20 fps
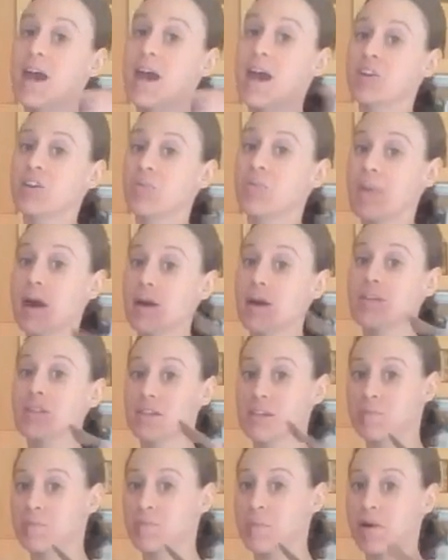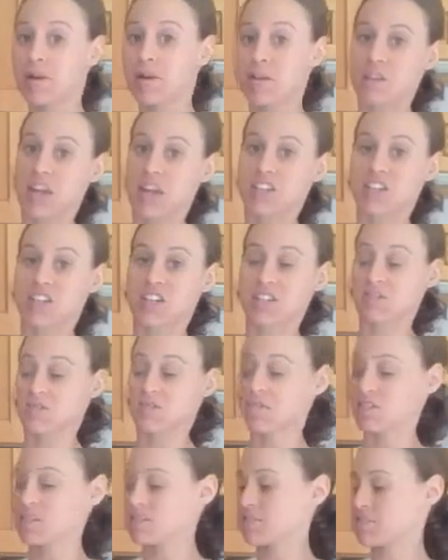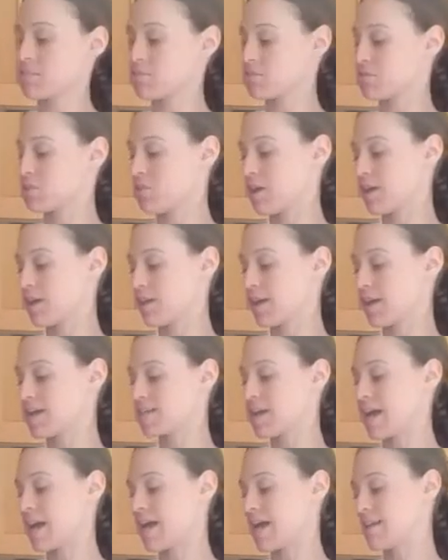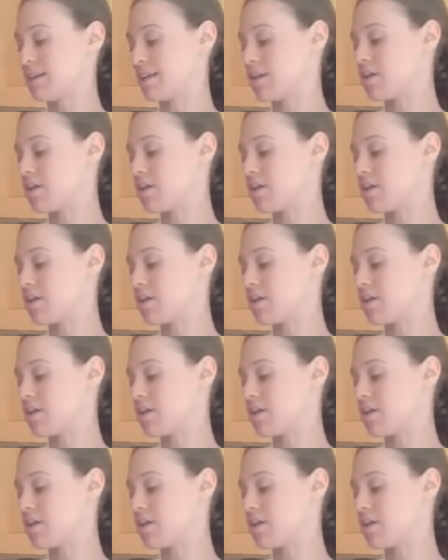And your mouth is part of the digestive system, so I like to add